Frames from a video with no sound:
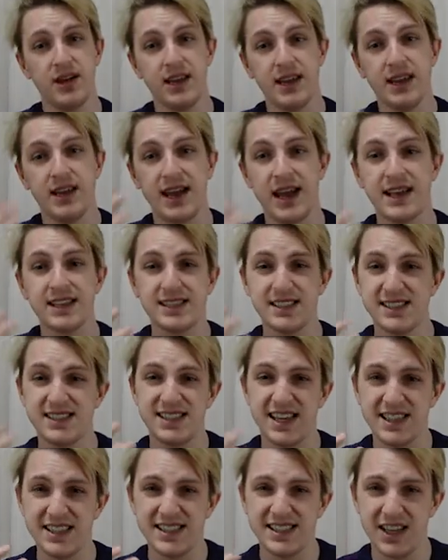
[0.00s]
It adds a
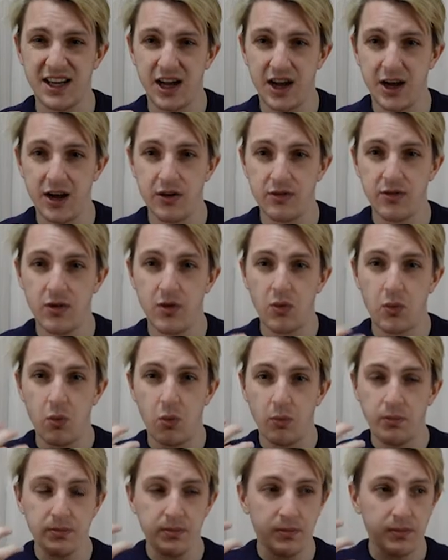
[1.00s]
sense of,
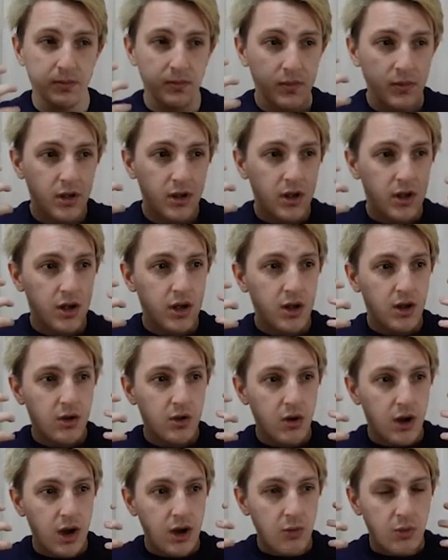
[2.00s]

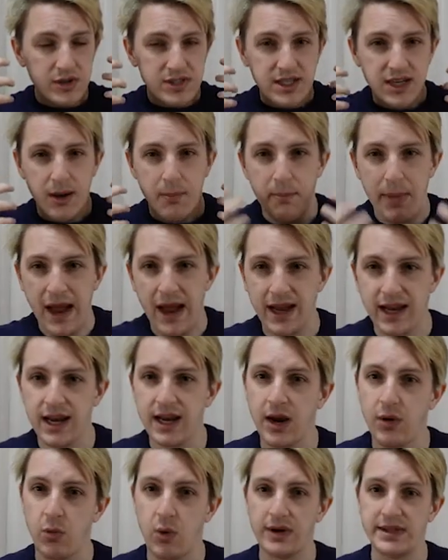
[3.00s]
I want to come back
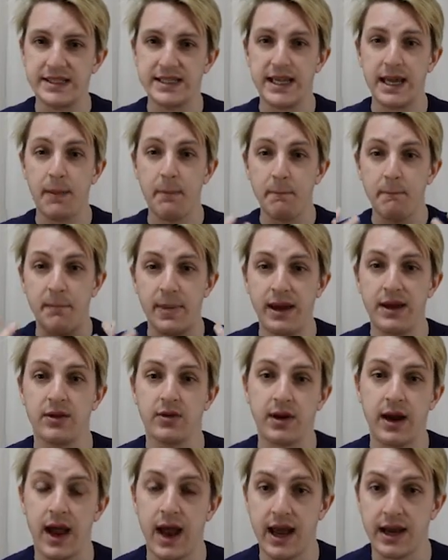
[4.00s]
and I want to get
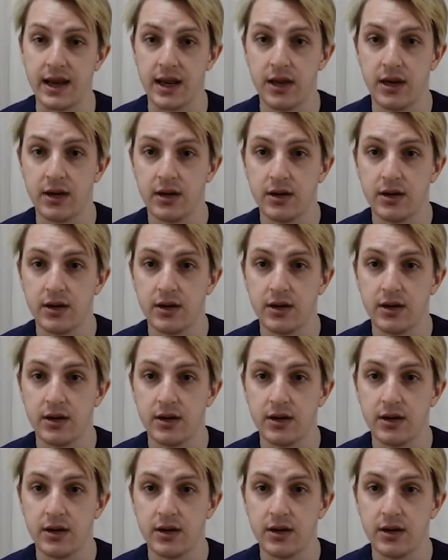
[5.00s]
better at it.